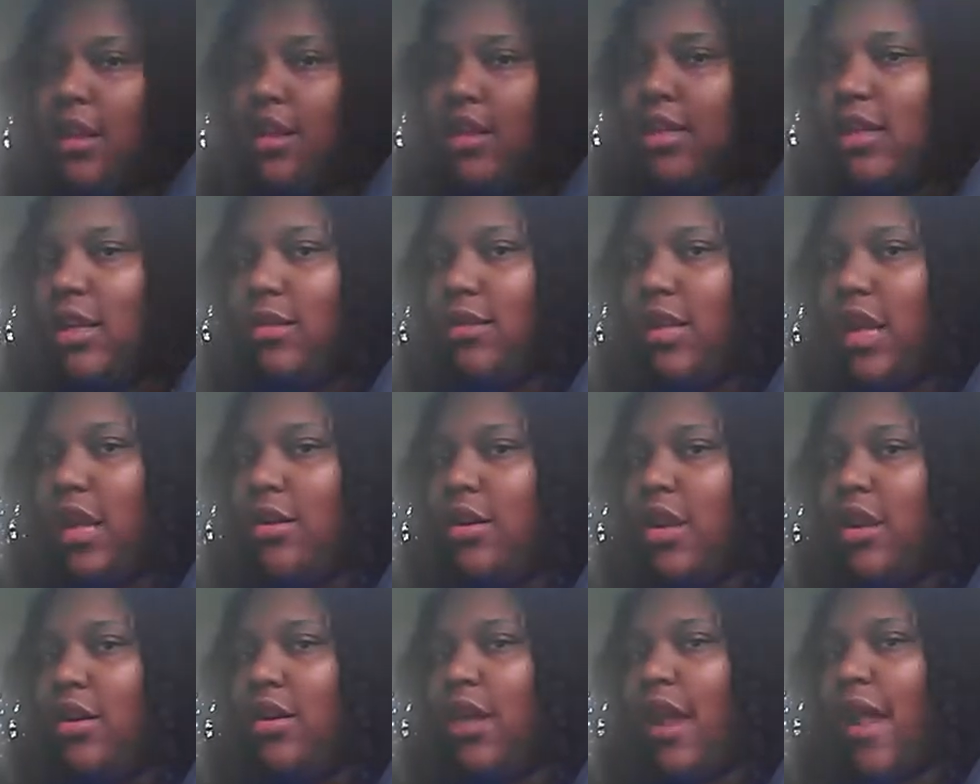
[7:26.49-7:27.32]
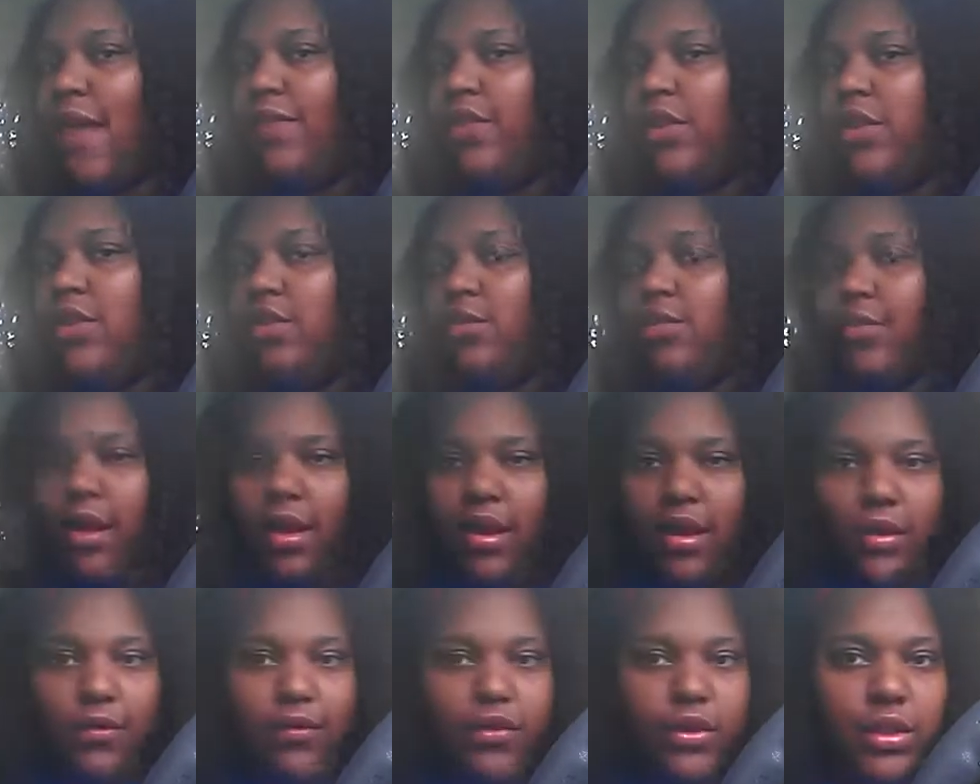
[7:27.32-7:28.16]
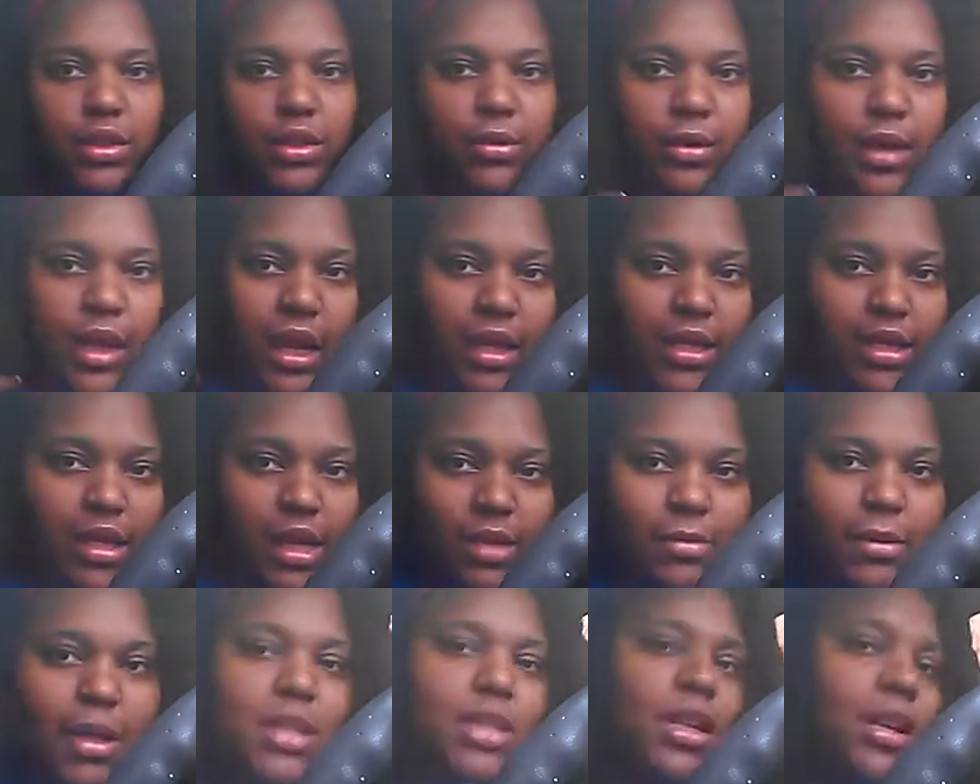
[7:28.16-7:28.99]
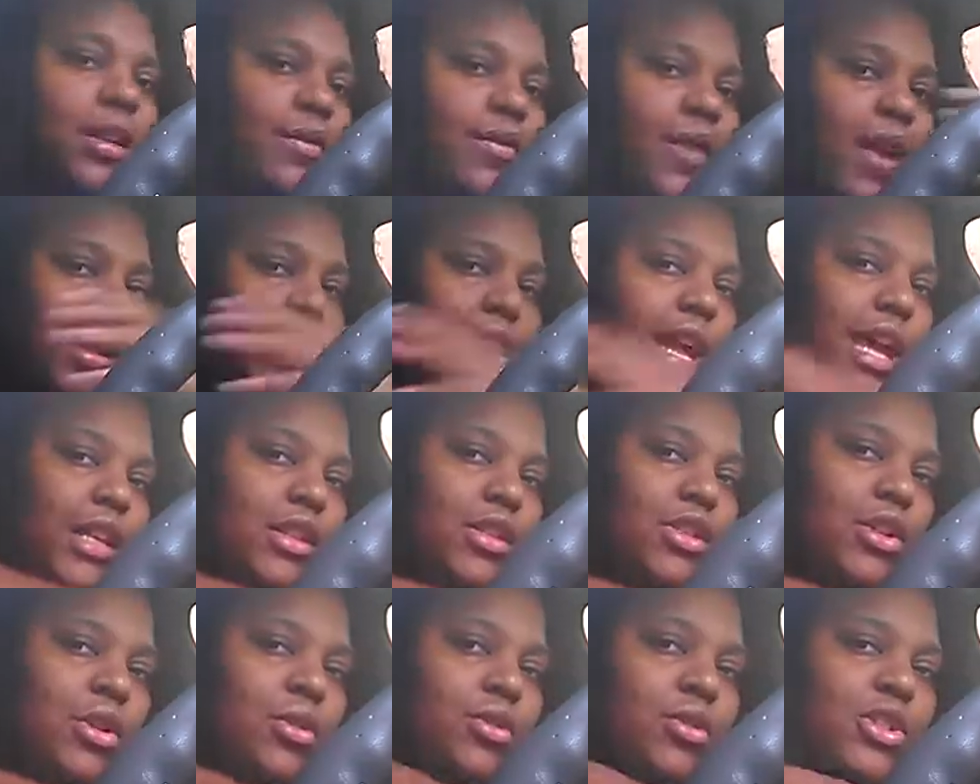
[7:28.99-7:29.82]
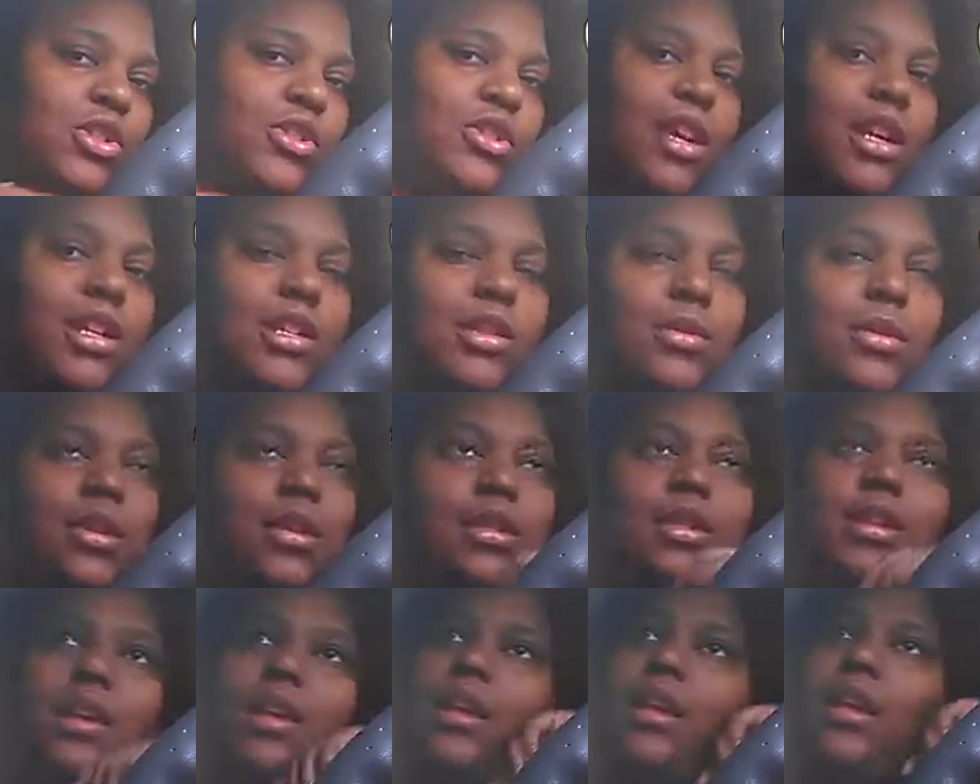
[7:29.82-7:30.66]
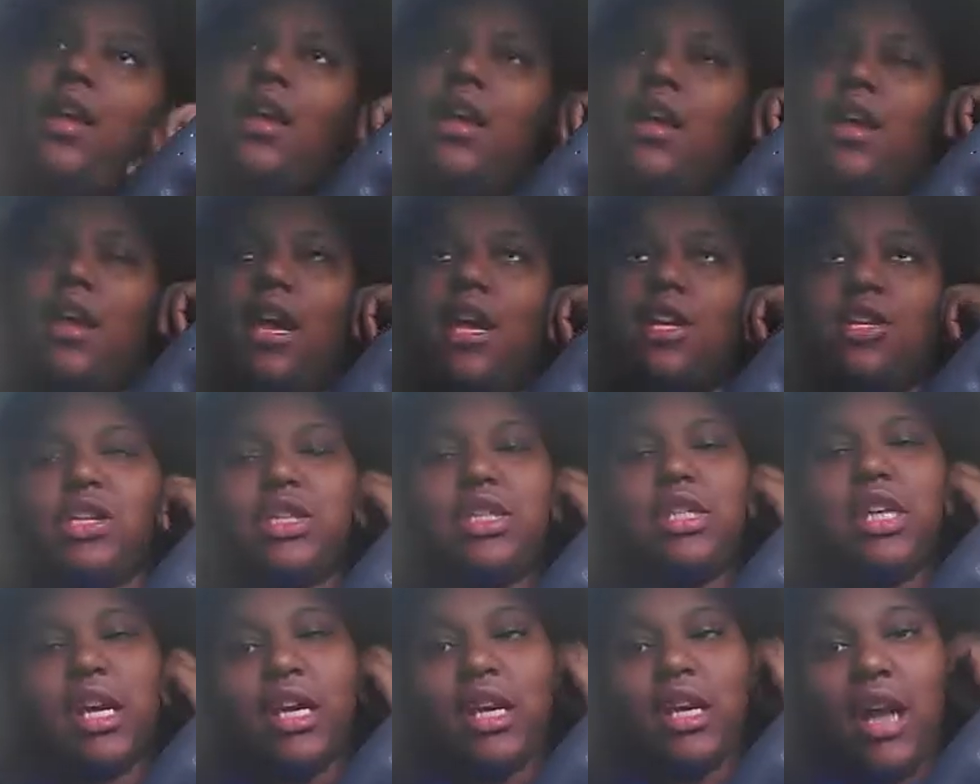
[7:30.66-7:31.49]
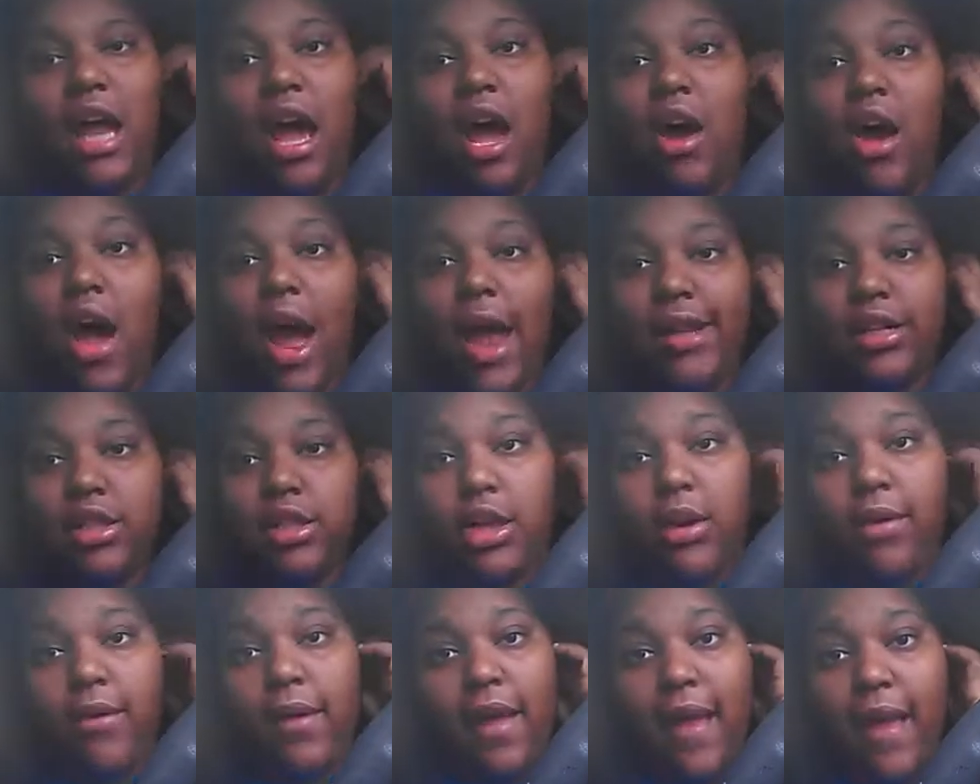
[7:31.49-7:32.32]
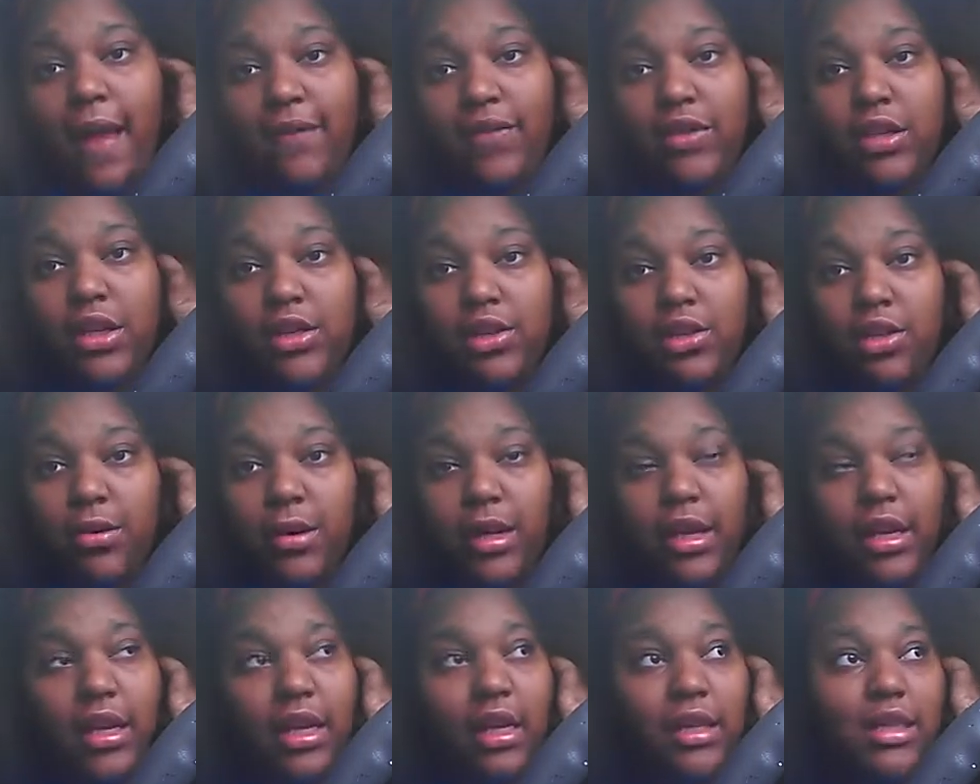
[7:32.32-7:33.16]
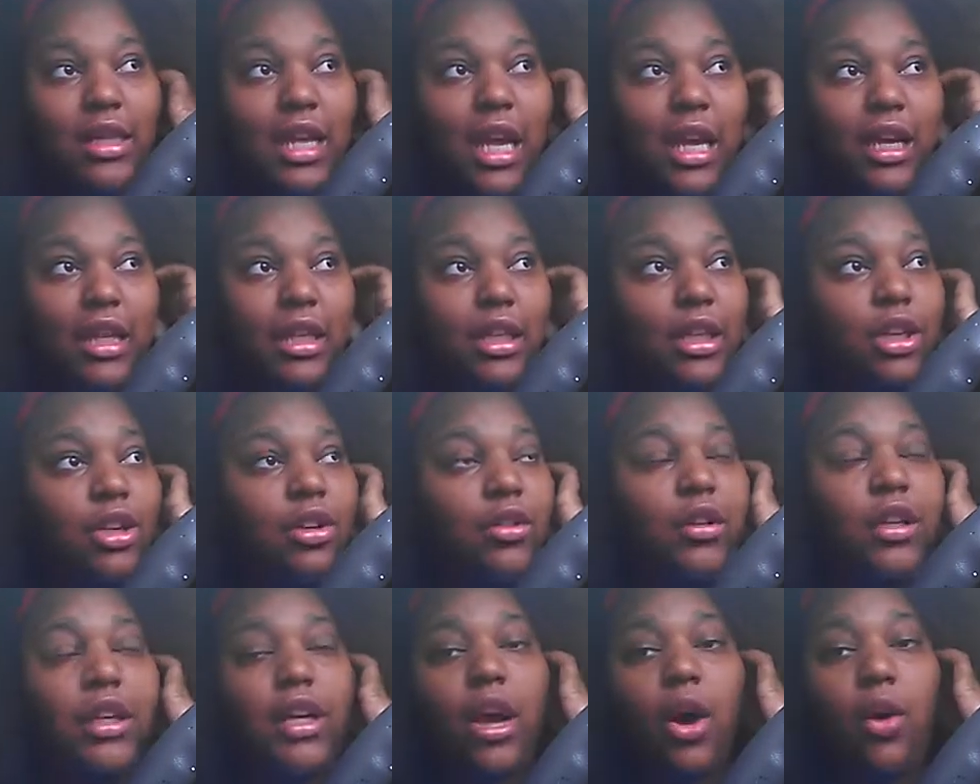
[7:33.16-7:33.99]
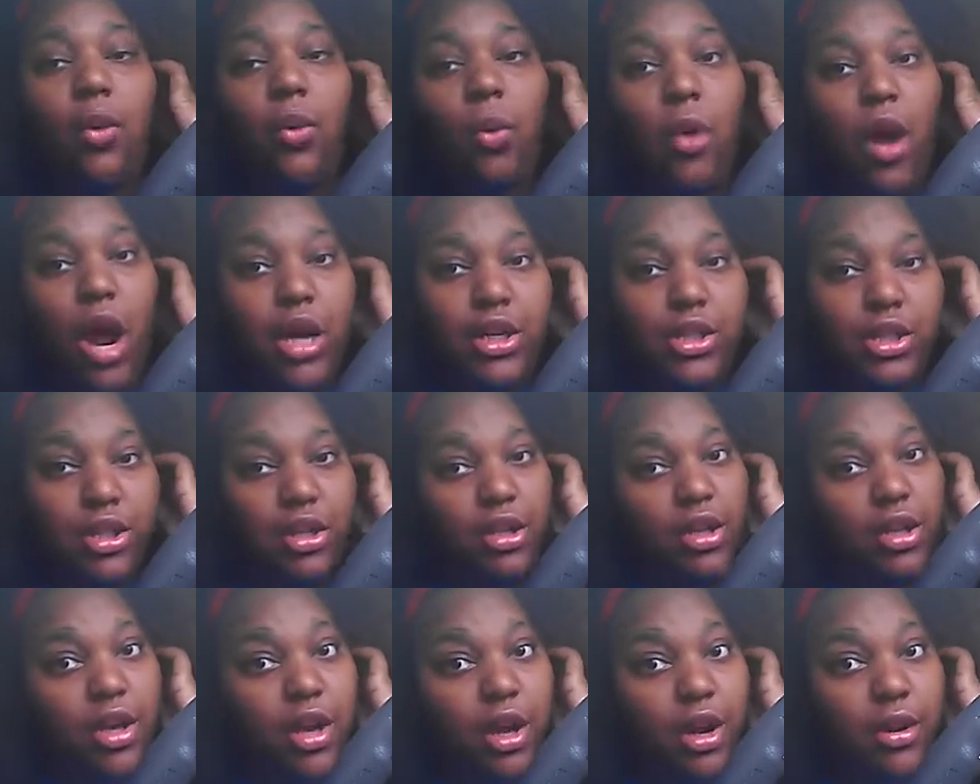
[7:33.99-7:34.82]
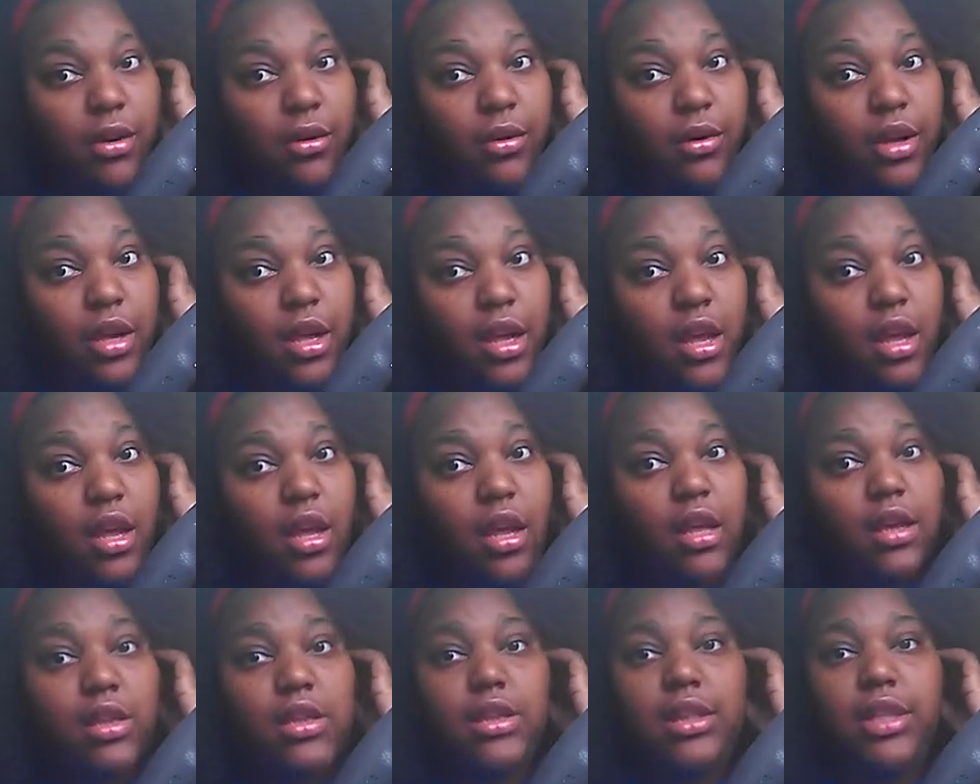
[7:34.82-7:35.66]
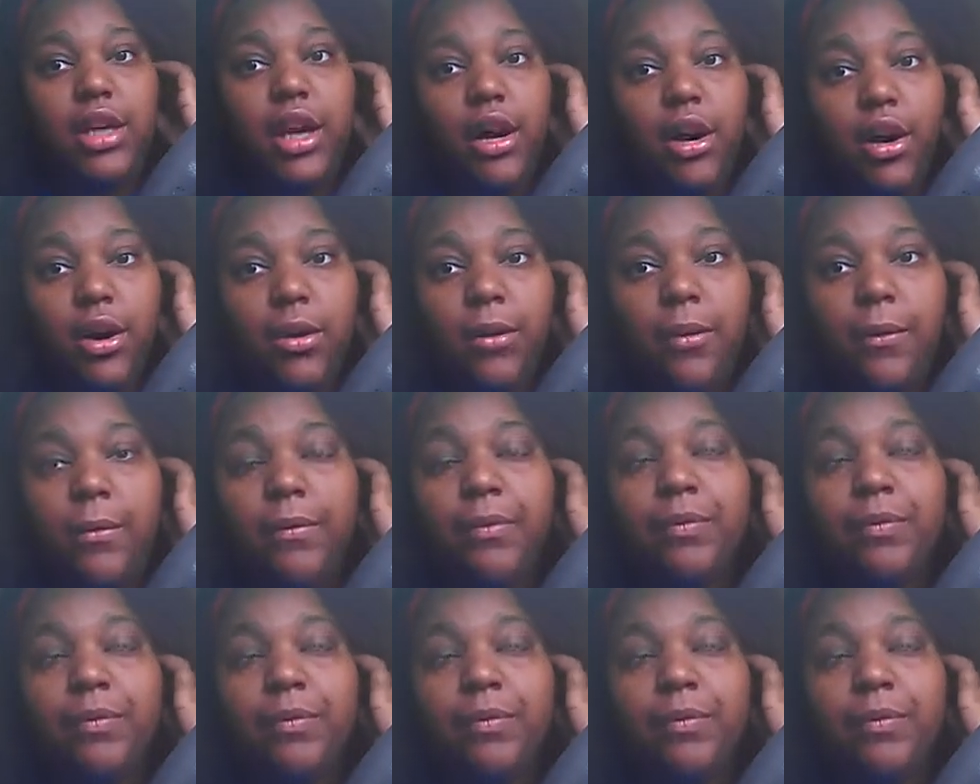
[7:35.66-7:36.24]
Sometimes I don't have to do my hair for 2 days, especially if I like 2-strand twist it and just take it out. I don't have to do it. It's like literally a wash and go. So